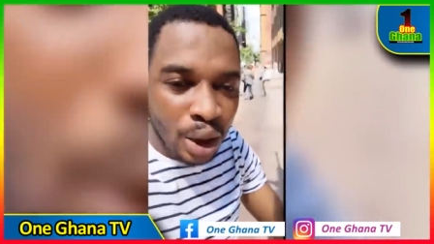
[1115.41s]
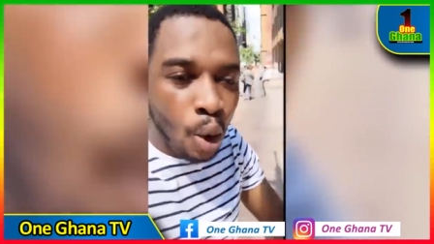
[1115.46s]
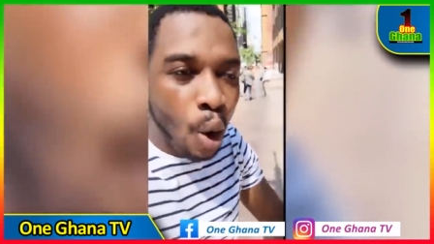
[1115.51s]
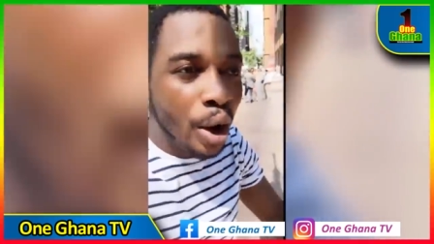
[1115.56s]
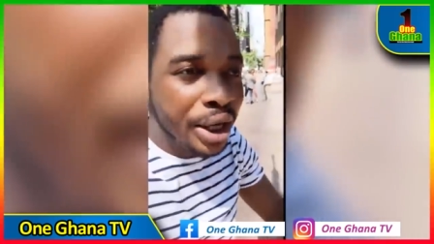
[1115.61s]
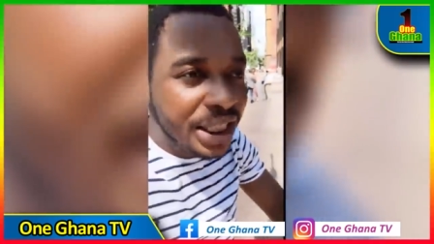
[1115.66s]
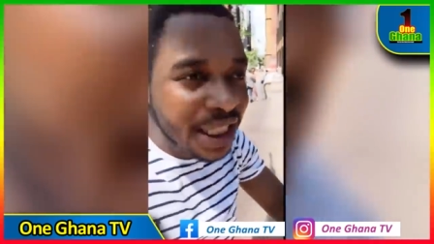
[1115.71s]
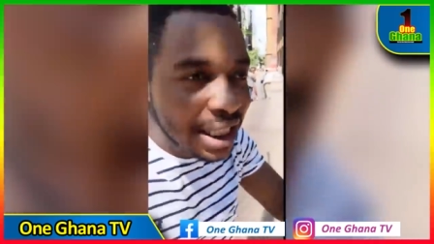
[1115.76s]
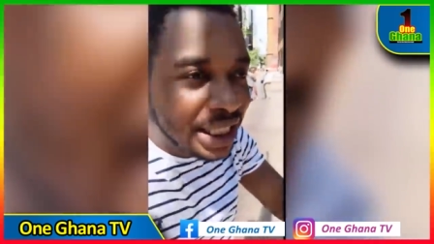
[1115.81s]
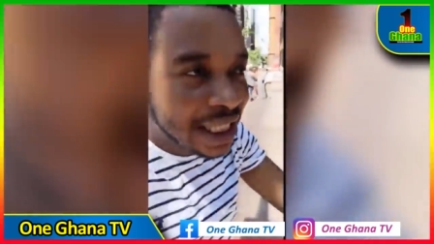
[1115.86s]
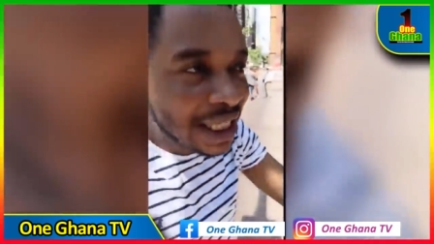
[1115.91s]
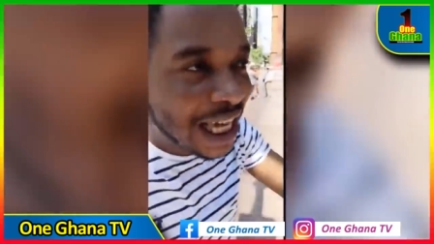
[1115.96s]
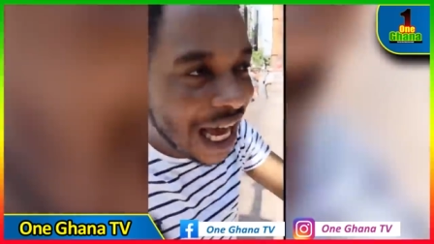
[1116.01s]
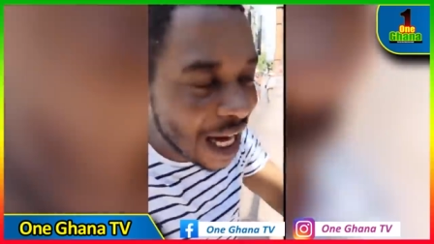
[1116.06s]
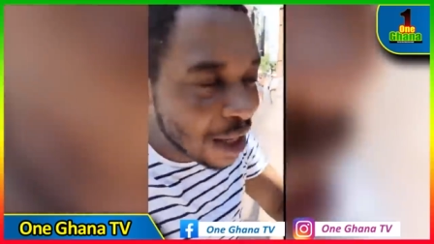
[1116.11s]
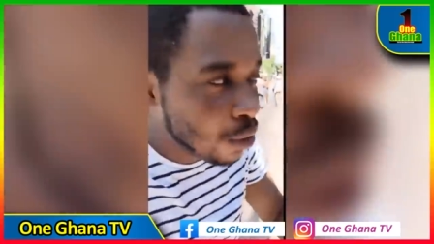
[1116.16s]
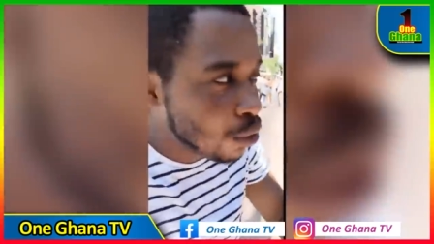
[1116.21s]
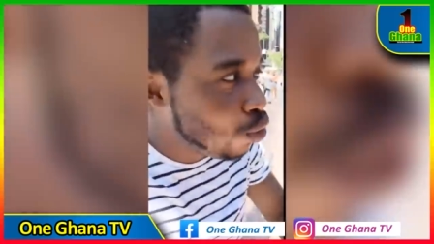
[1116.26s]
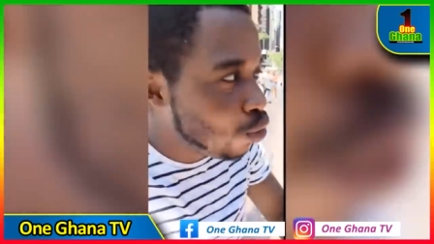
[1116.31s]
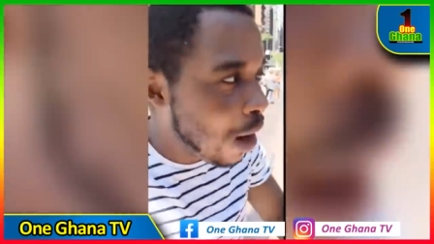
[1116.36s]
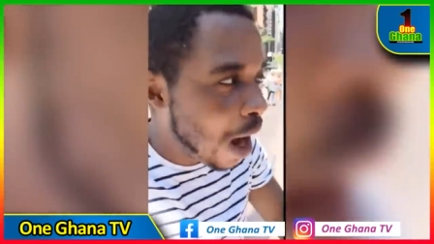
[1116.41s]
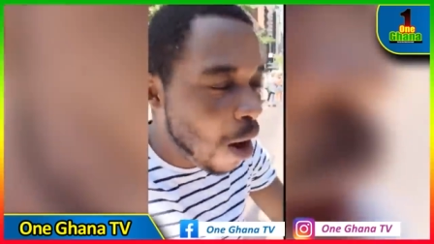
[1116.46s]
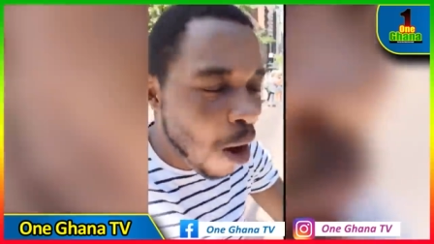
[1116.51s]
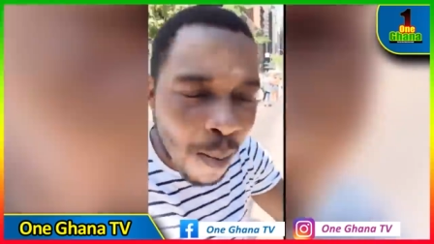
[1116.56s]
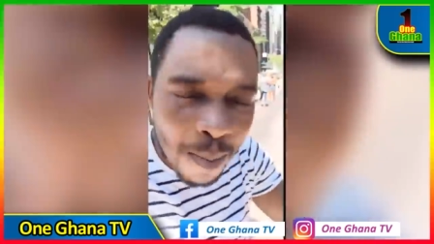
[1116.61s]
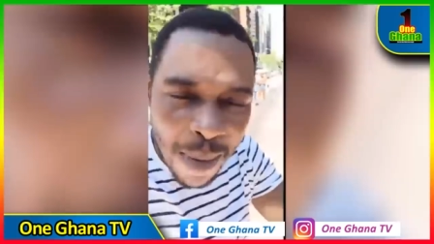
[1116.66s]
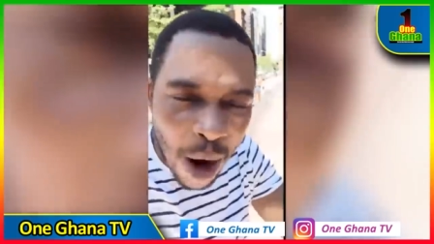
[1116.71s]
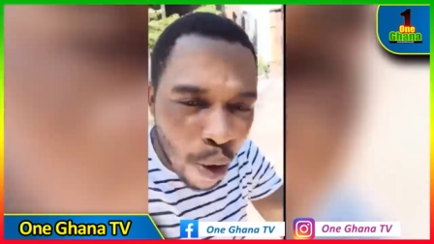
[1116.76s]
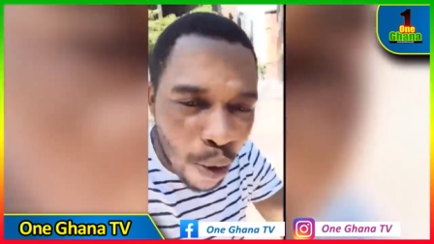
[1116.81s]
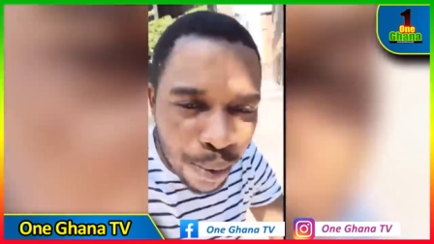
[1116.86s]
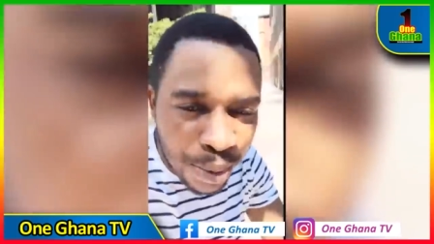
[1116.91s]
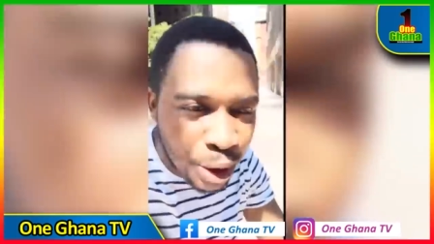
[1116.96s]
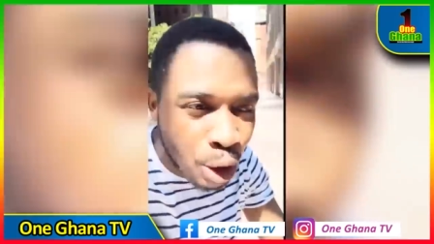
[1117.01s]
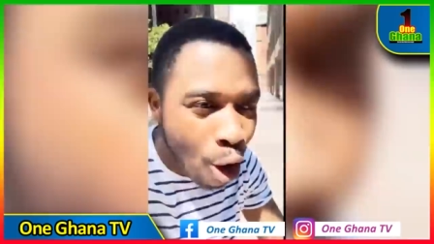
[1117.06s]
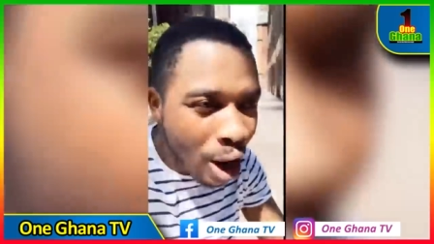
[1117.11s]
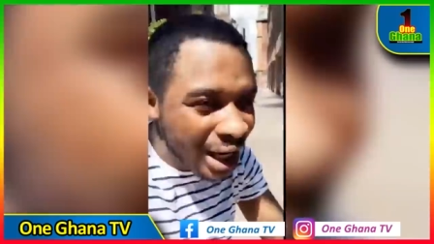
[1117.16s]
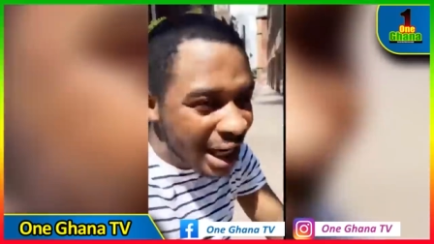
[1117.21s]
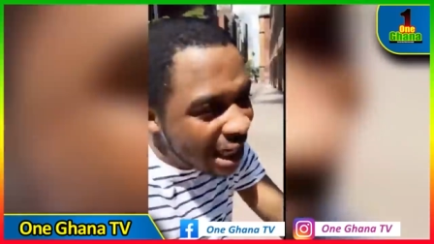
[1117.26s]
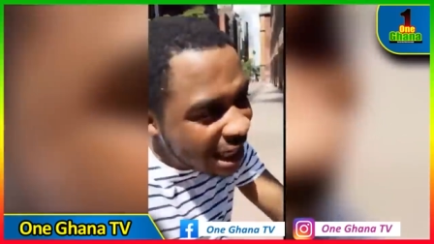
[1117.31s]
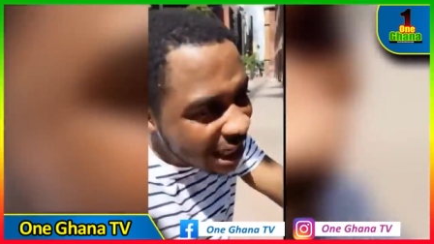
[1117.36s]
Or Jessicanos who are on
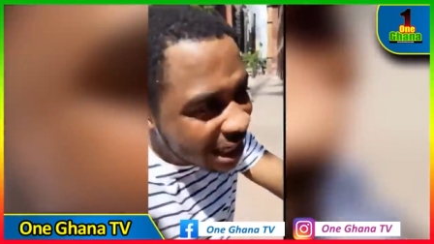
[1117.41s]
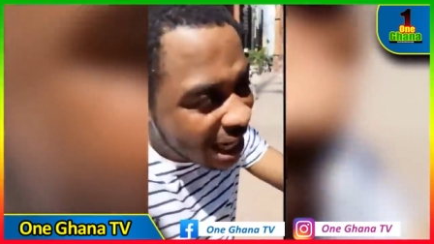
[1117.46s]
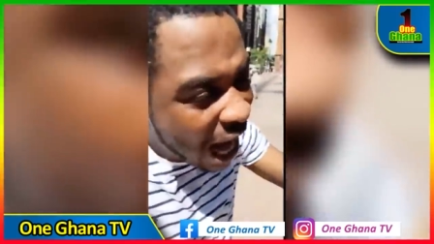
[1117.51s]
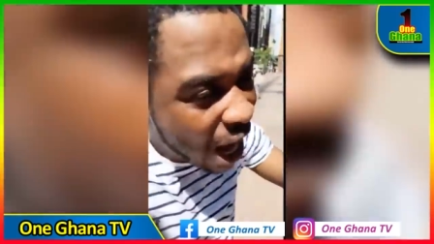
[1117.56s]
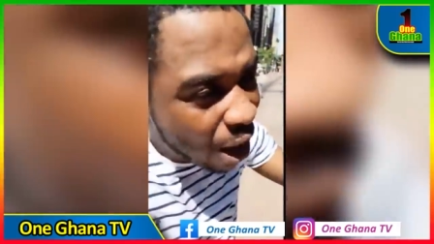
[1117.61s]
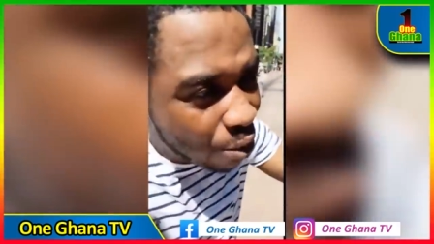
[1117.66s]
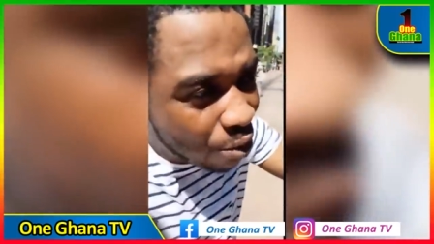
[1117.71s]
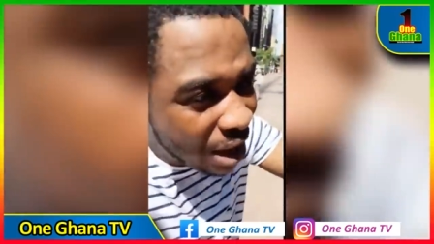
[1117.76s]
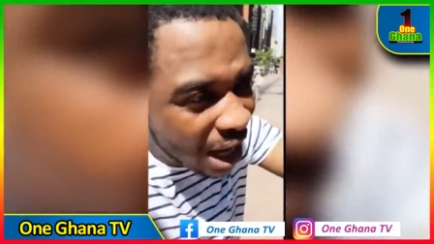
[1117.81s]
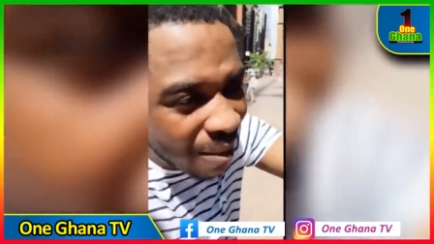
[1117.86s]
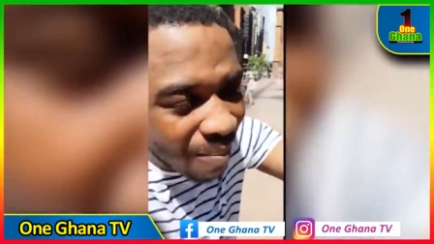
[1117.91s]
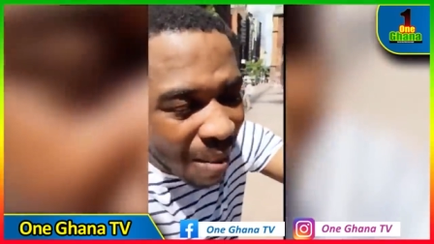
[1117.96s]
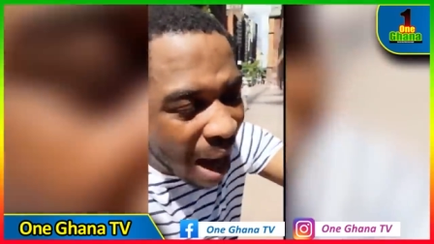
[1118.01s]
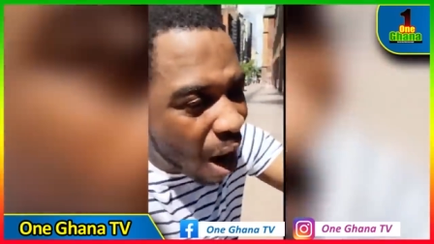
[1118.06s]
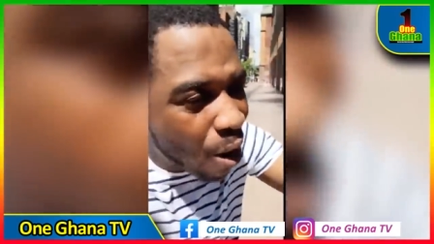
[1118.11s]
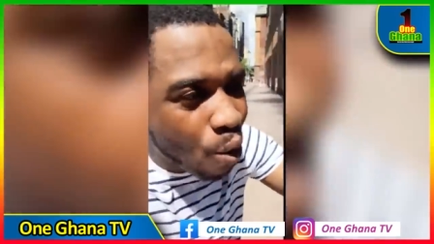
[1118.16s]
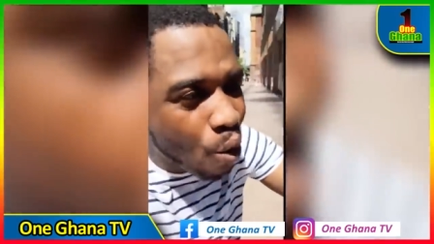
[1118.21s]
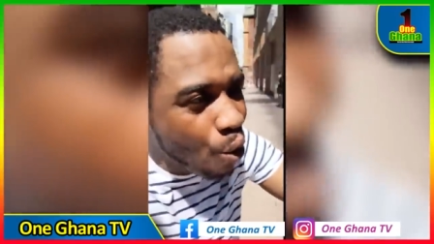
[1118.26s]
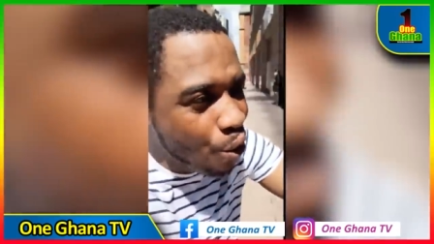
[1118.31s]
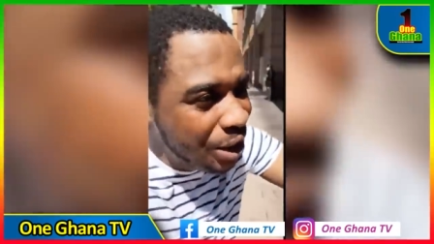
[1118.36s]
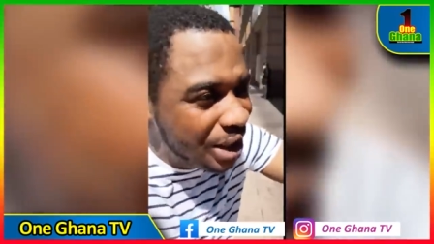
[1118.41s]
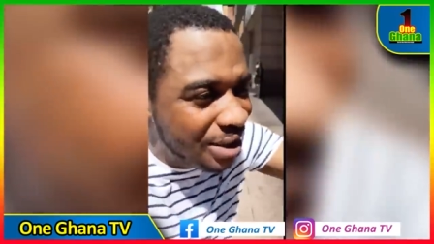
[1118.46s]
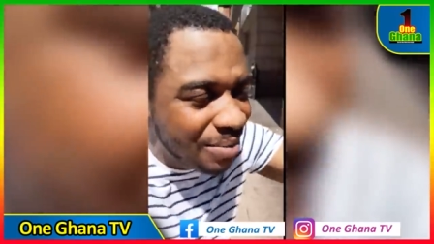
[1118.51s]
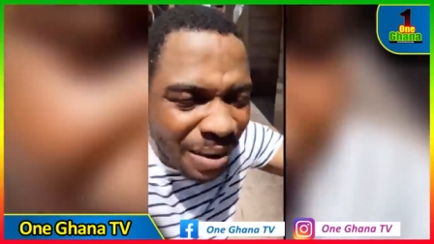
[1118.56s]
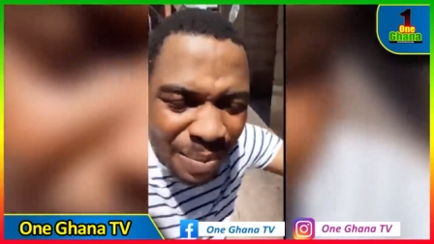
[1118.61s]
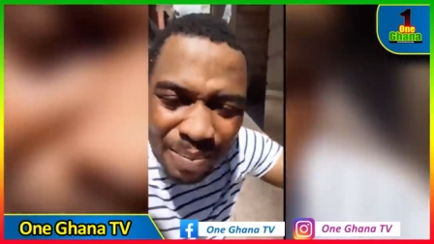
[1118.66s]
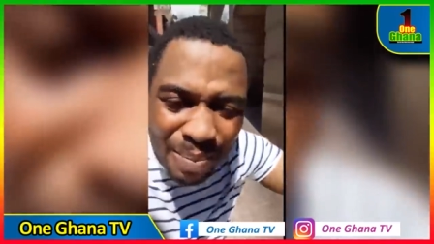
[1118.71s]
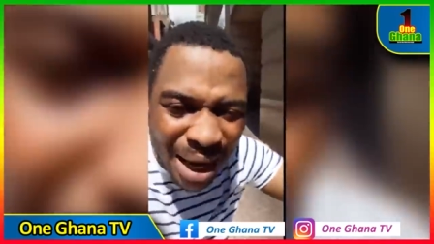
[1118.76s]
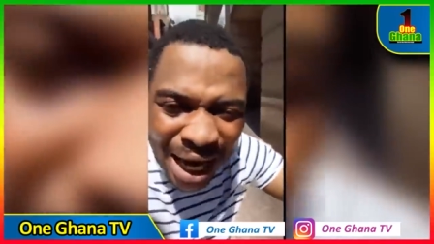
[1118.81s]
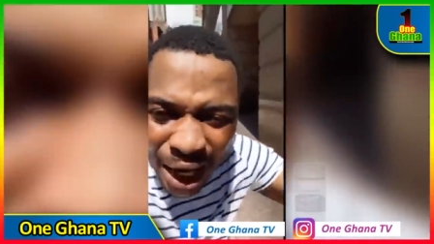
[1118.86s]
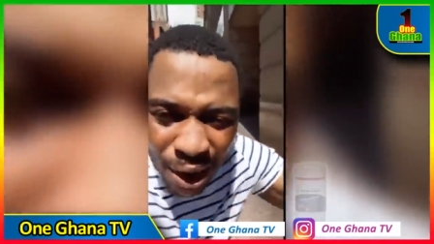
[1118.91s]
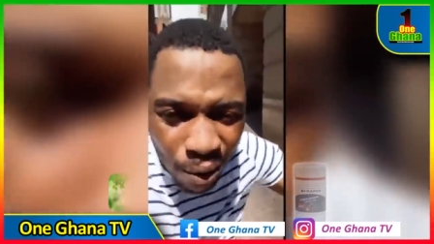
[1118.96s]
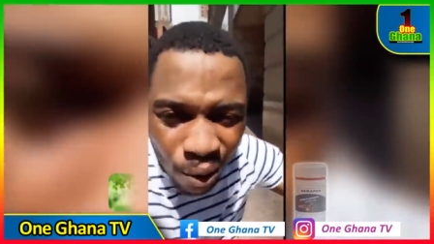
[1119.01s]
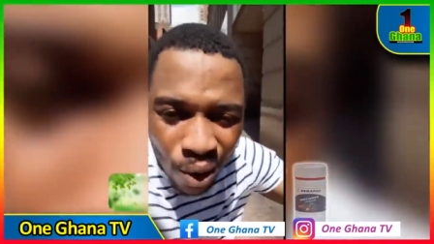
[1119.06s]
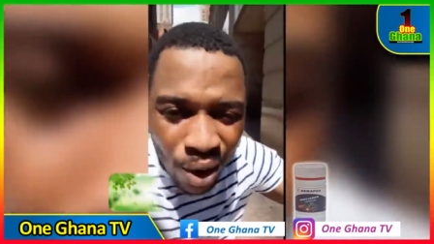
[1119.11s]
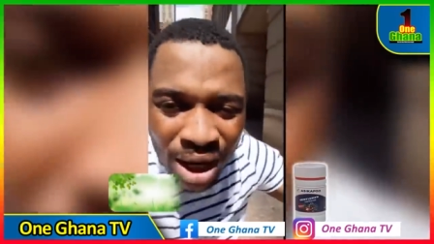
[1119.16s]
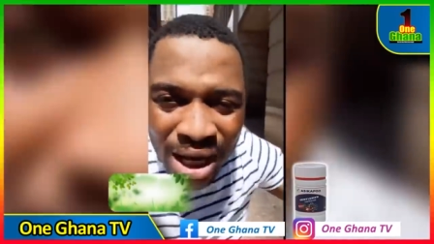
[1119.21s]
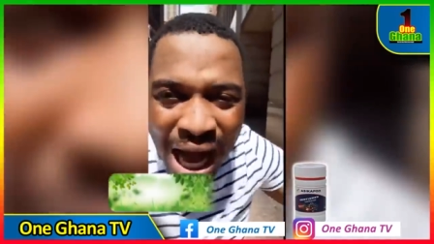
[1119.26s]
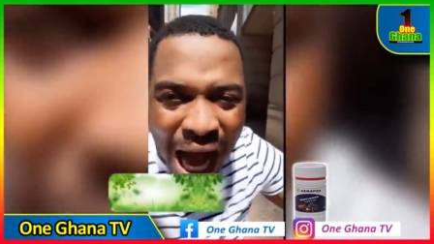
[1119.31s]
Maubio, then a car crab by wound me men.